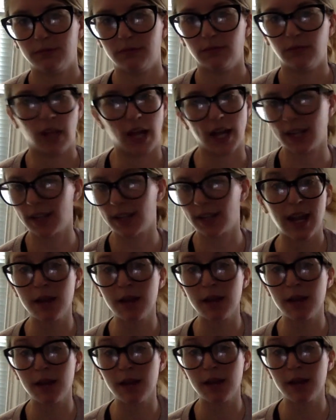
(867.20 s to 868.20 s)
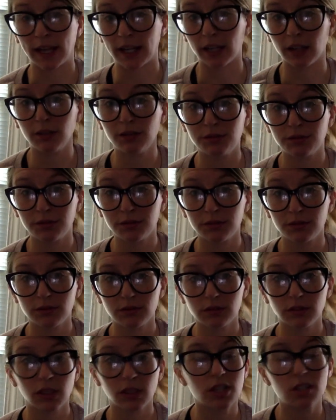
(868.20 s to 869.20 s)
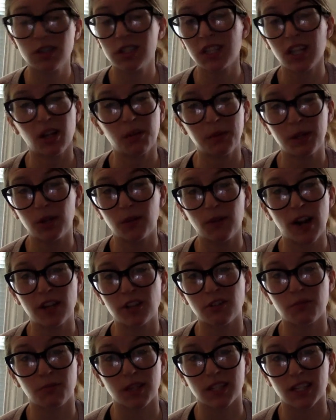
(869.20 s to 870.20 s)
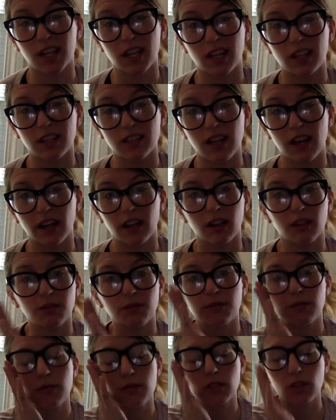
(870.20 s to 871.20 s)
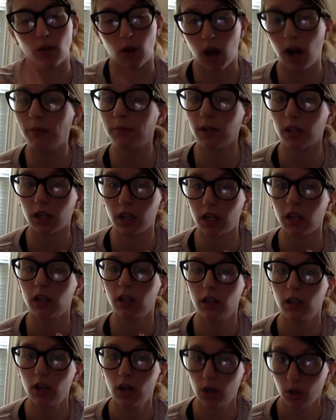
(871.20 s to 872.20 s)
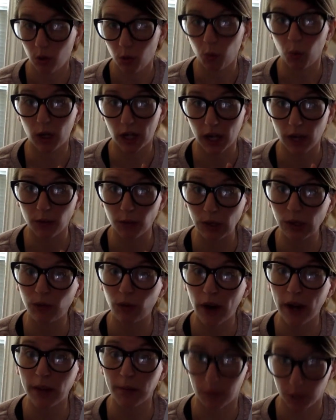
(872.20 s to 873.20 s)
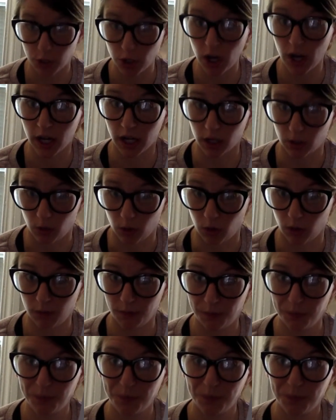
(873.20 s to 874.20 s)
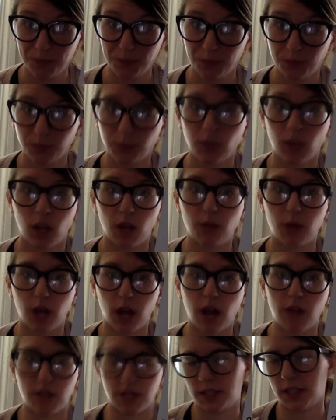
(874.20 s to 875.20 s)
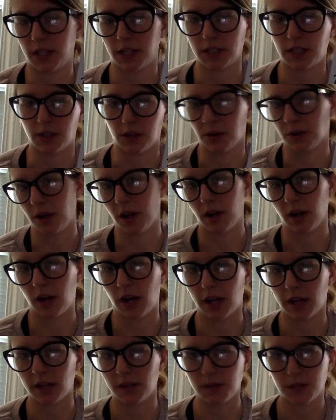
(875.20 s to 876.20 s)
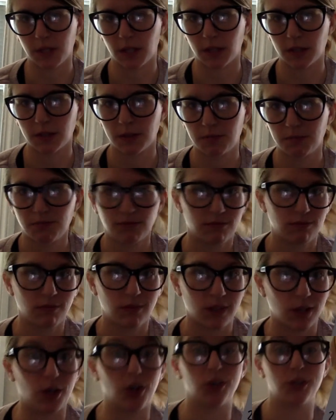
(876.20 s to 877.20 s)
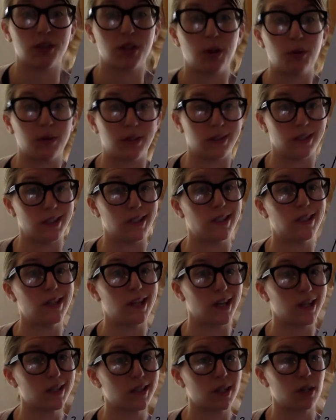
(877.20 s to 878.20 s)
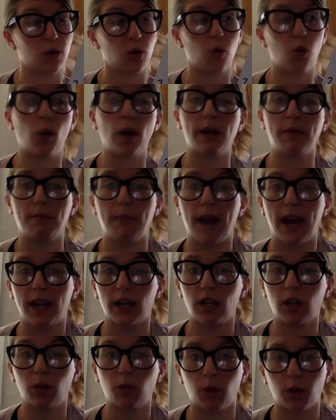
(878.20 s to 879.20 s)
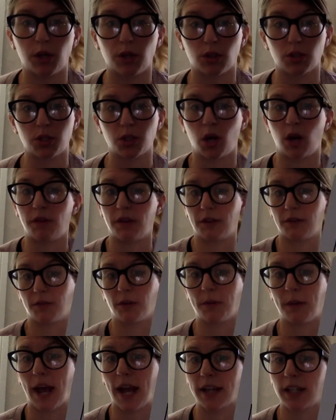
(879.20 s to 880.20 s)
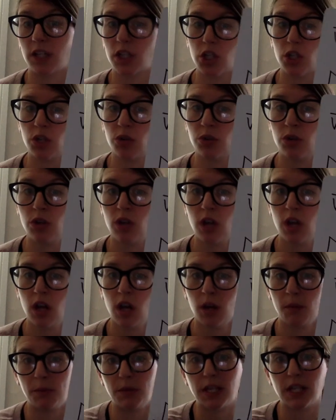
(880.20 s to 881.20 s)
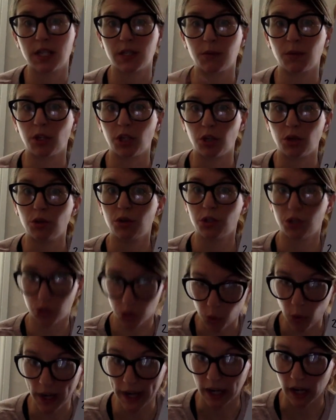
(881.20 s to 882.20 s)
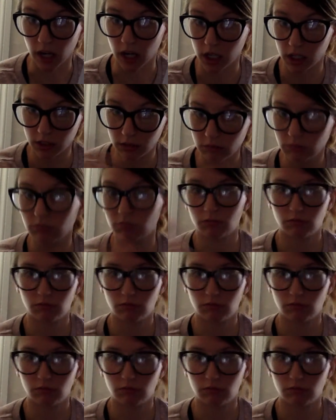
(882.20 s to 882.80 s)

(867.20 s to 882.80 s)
Length can't be negative. It's just telling me direction by saying it's negative. So I'm going to, when I rewrite my triangle, I'm going to have a 6 here and not a -6. Also, it doesn't quite matter when you're solving for magnitude, because when you square,